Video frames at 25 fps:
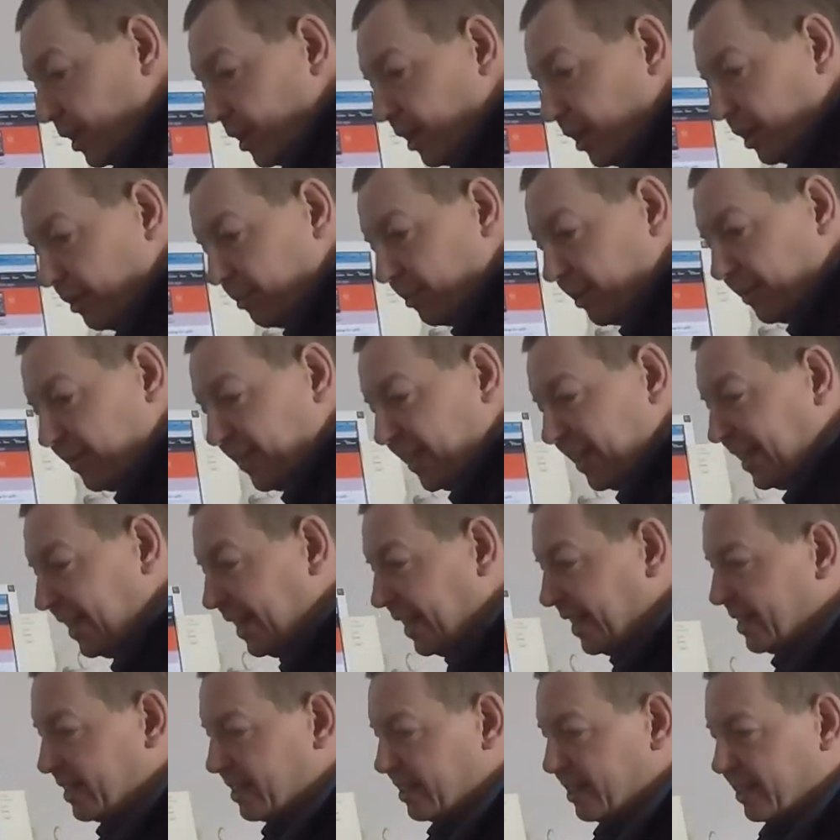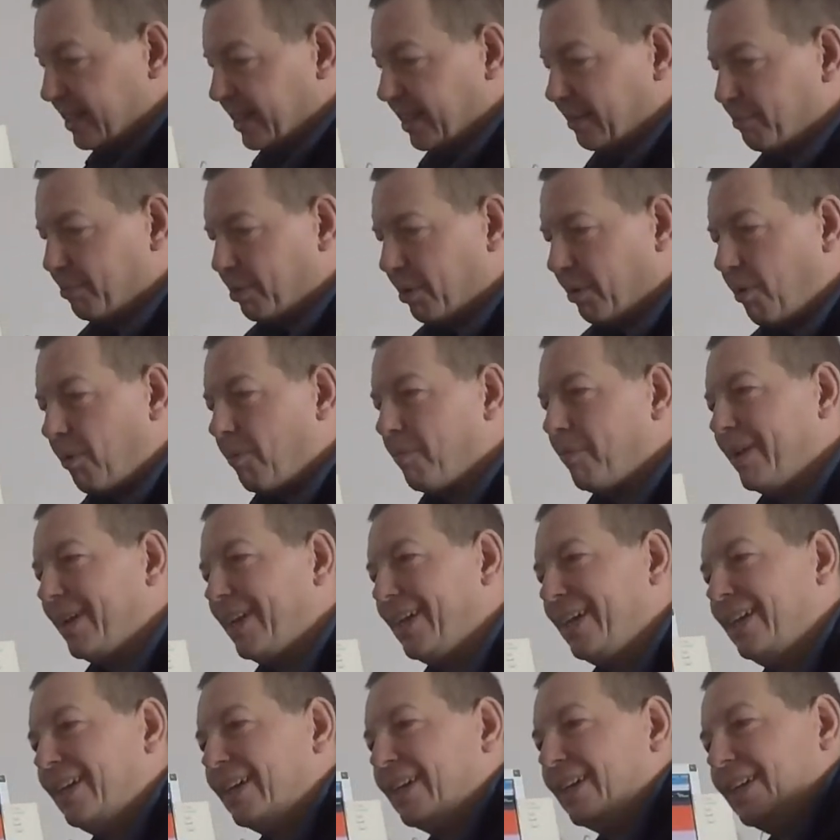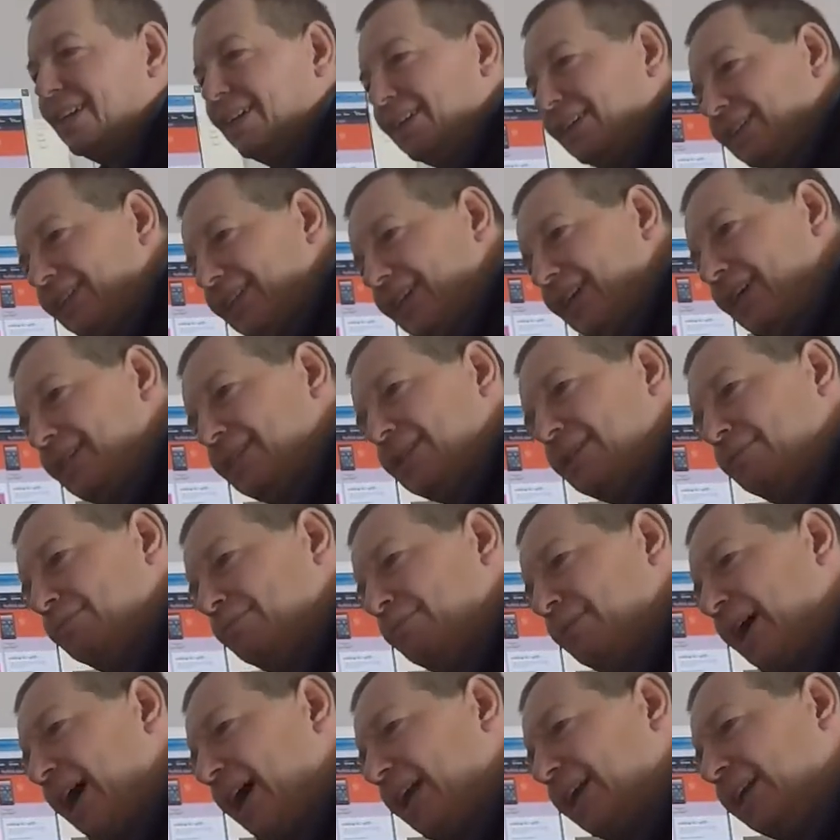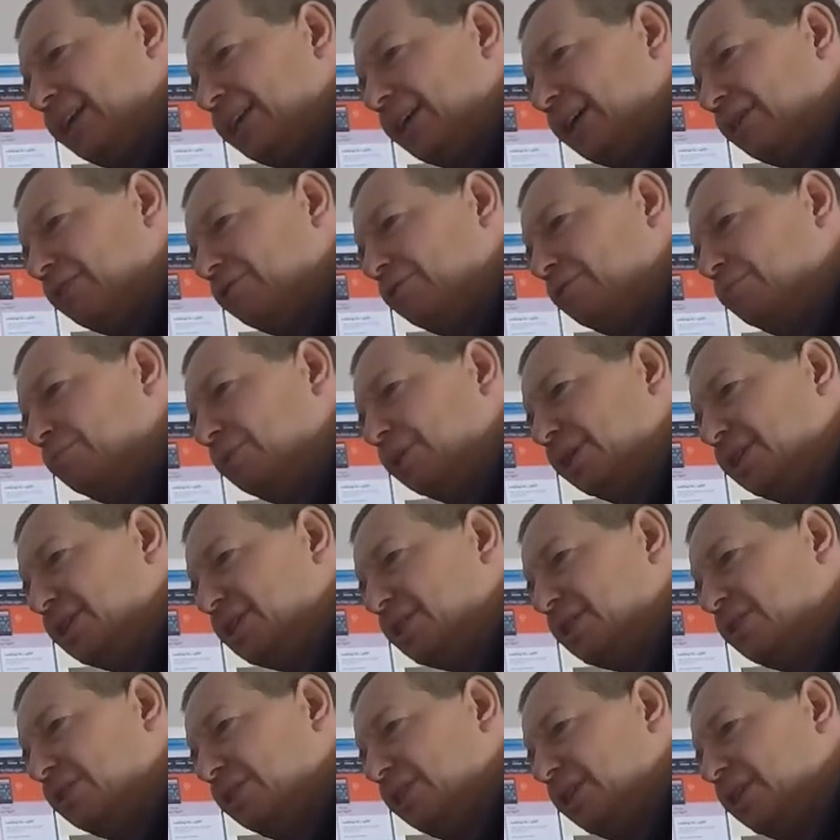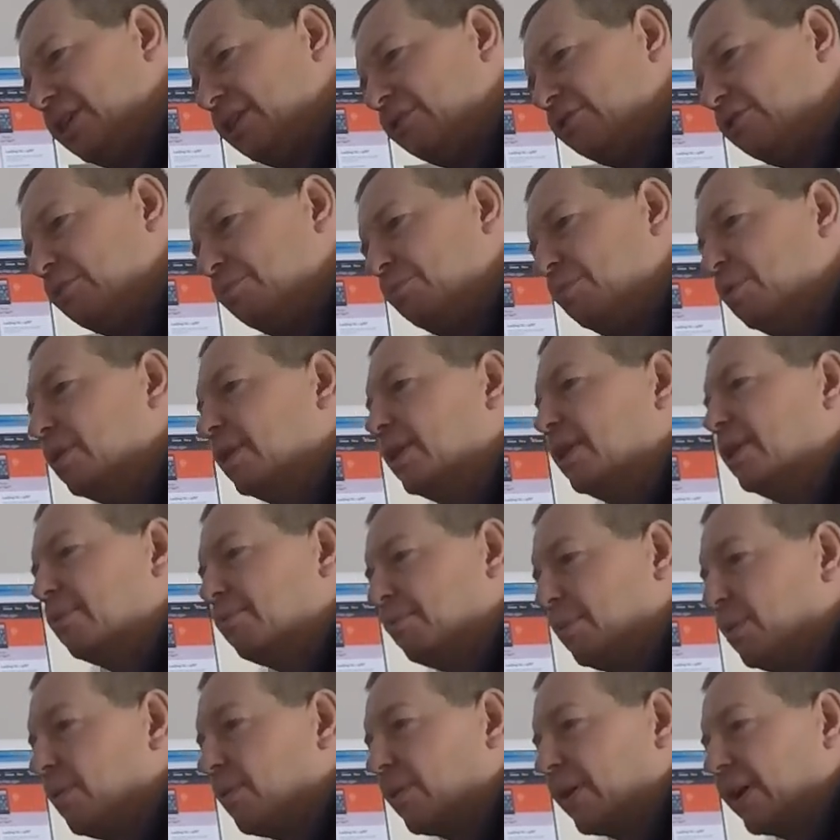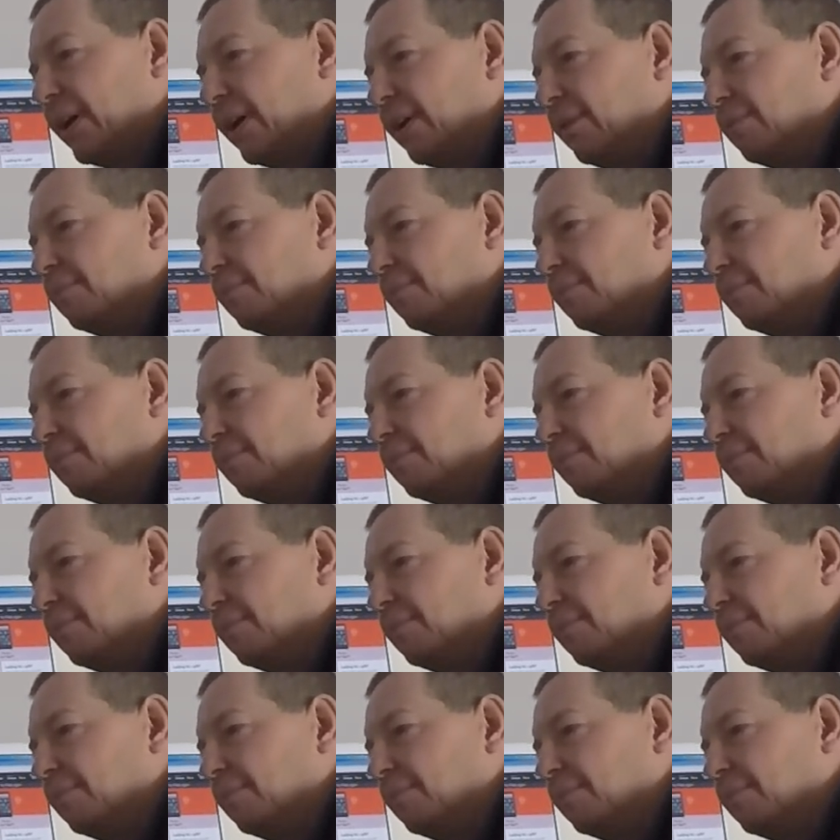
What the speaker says: But I think this probably isn't man enough, but it's good enough to put in a pocket.